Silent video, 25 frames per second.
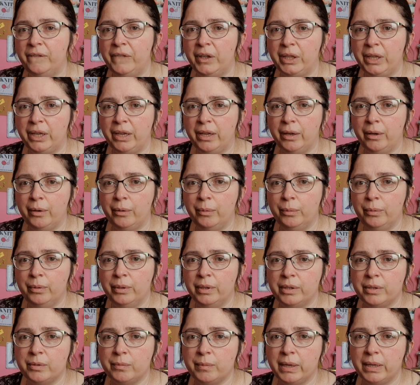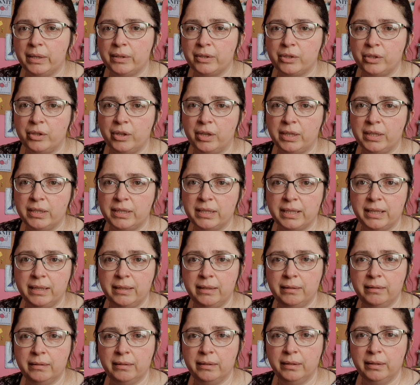video as well, so you can
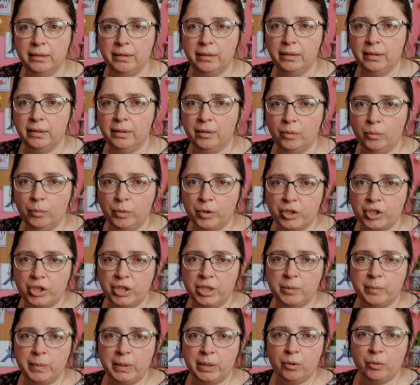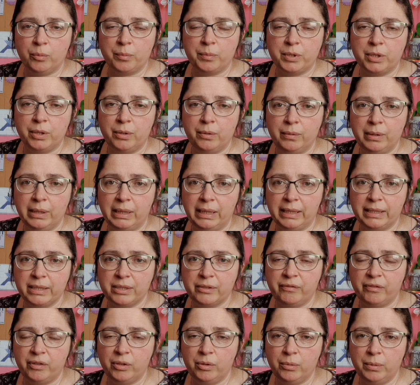see what she's been up to the
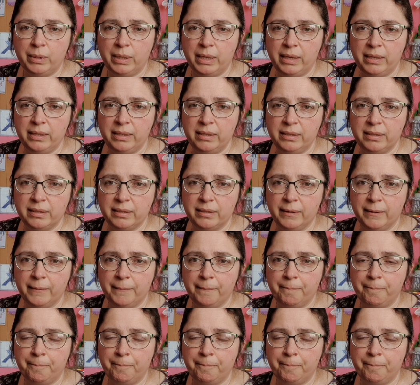last few days.